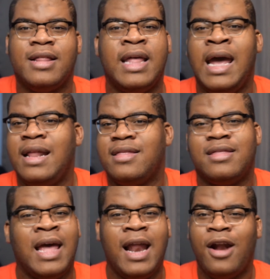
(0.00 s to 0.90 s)
That
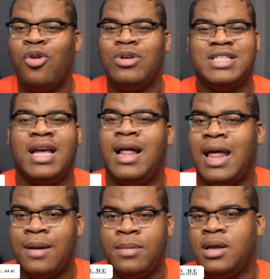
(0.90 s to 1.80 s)
annoys the hell
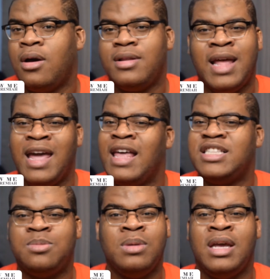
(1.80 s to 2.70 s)
out of me, y'all. That
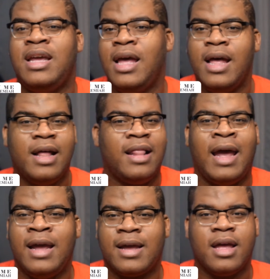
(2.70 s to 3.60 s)
gets me,
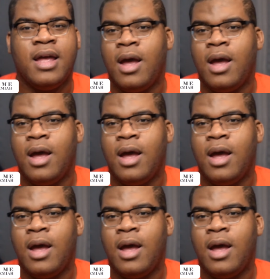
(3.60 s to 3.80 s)
like,